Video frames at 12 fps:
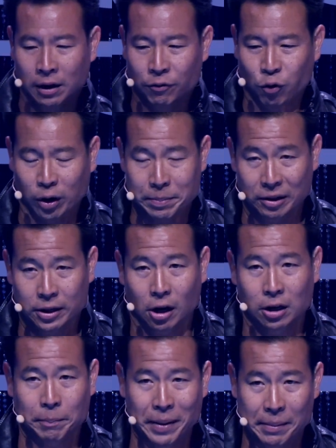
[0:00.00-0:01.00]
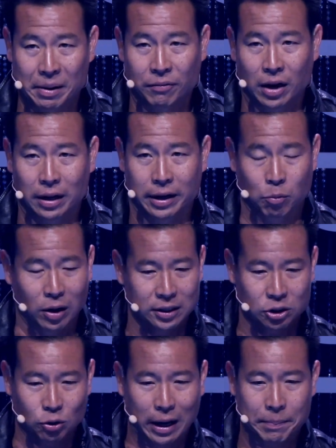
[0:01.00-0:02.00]
$40 billion in payment volume, whereas
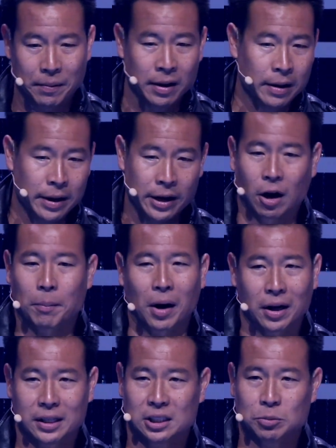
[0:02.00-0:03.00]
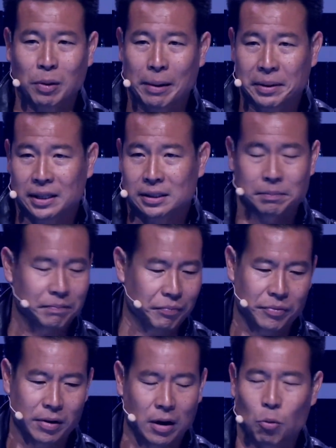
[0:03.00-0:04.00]
Stripe in our markets is probably
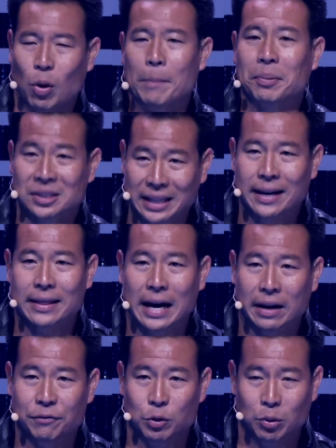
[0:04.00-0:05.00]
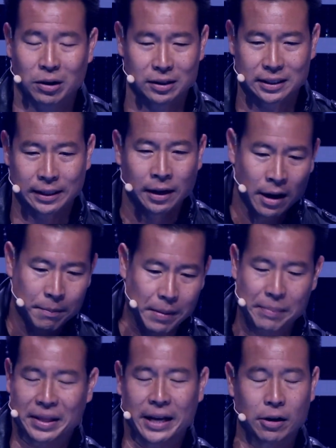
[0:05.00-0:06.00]
1% of that, if you will, is that maybe they